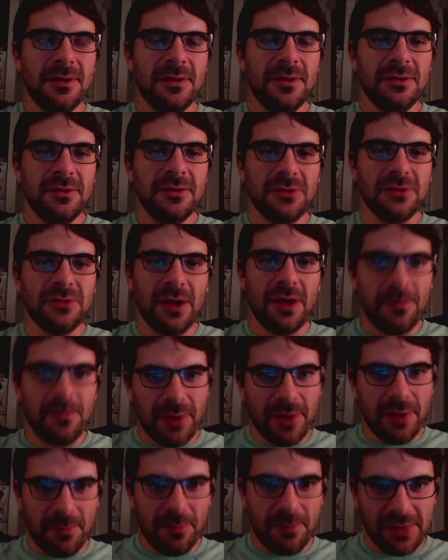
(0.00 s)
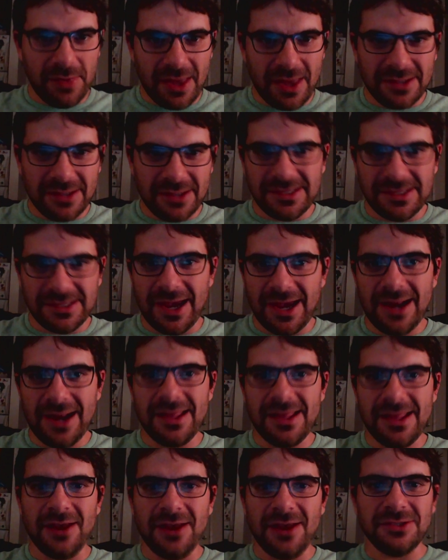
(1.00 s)
So I'll put that aside, and
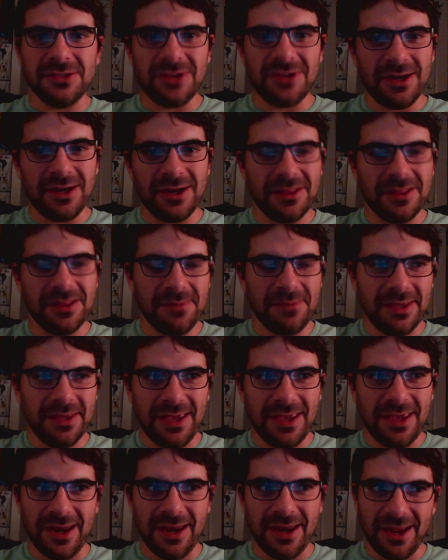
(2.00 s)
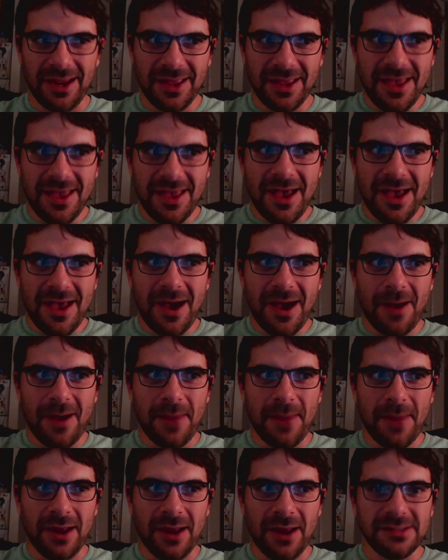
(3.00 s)
then I'll start at the beginning.
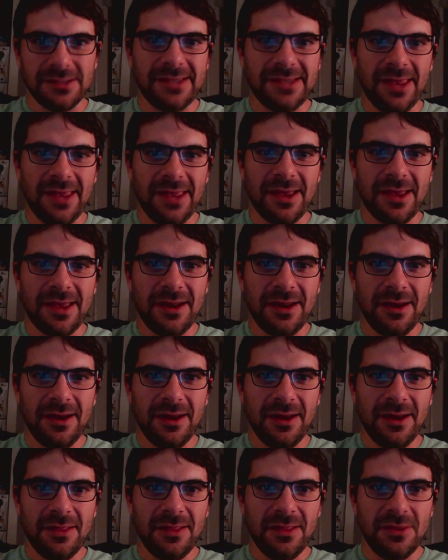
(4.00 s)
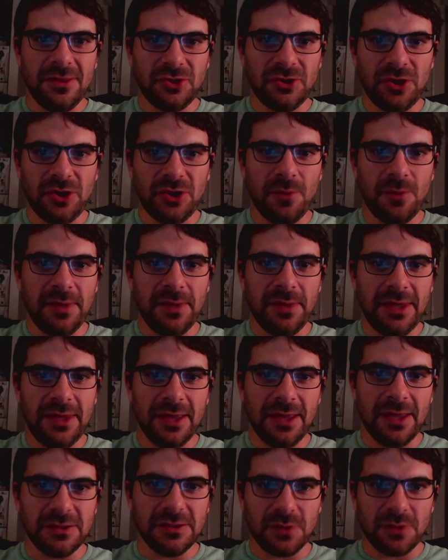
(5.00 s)
And I'll say that the show
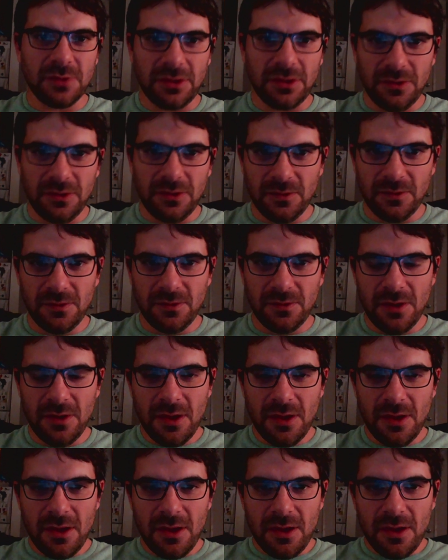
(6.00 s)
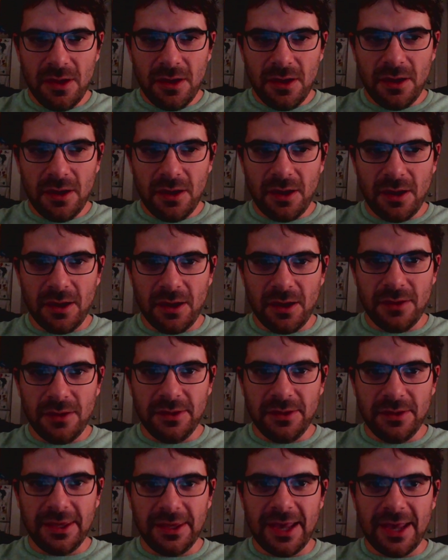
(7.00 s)
begins with you,
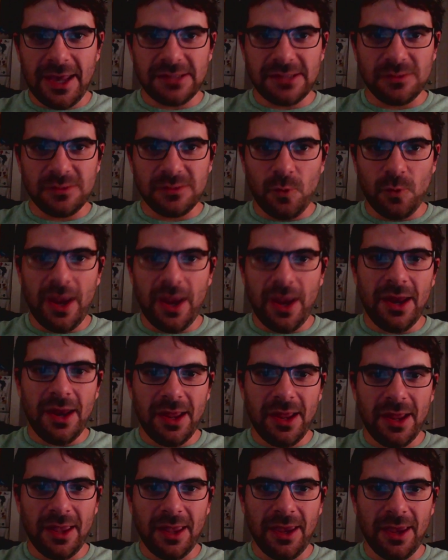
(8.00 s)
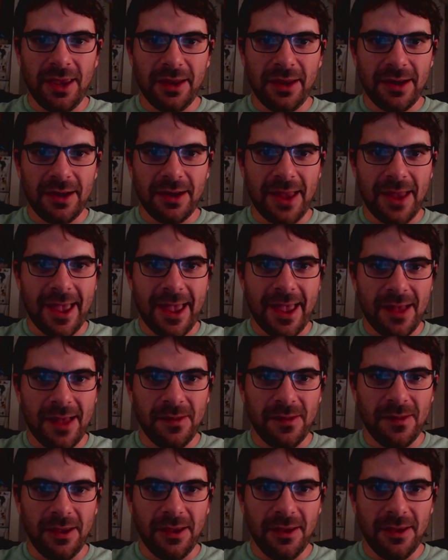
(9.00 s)
the guests, waiting in an
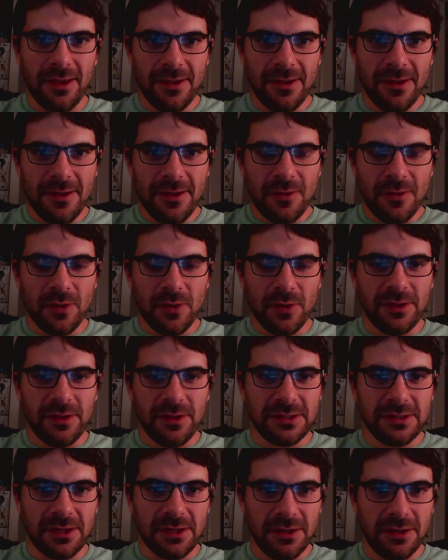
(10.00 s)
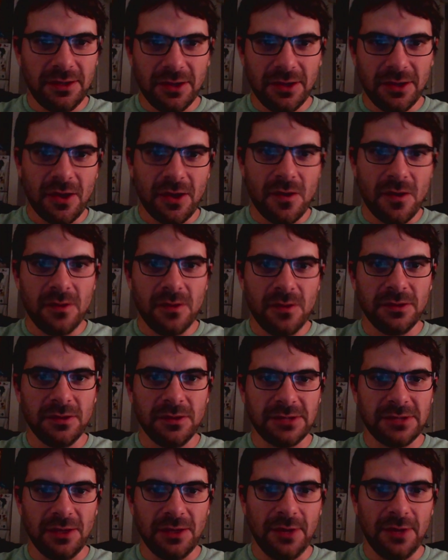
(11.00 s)
alley where they tell you to go. They'll
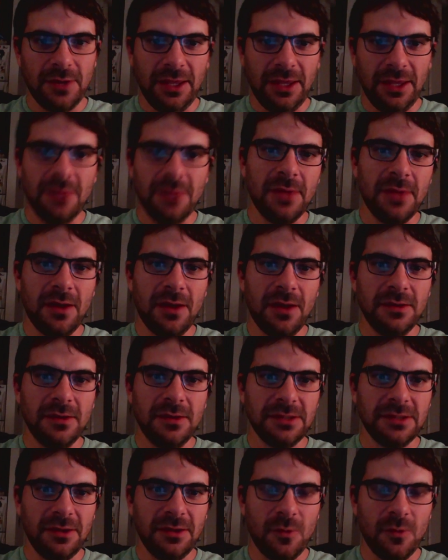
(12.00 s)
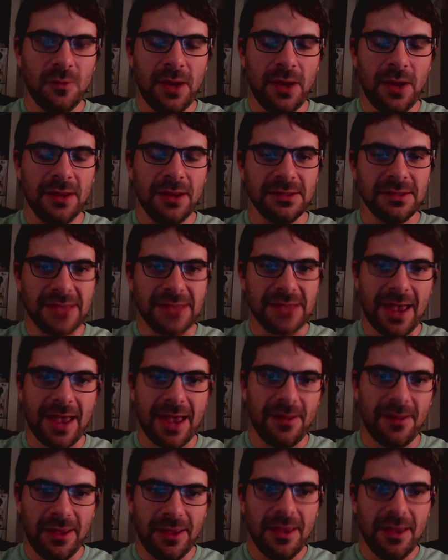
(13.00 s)
send you an email and tell you to wait in this
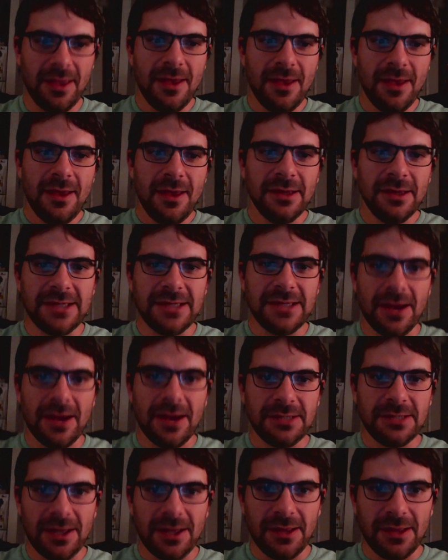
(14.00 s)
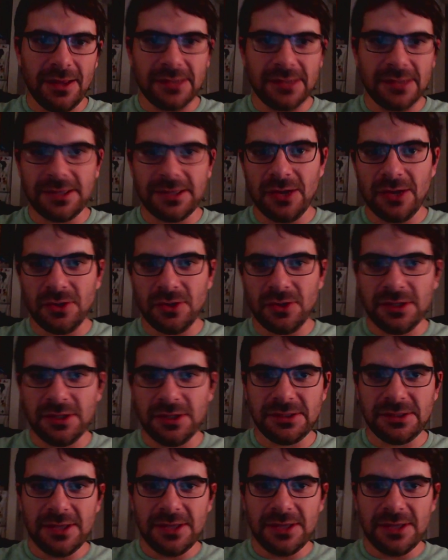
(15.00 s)
alley in downtown Los Angeles.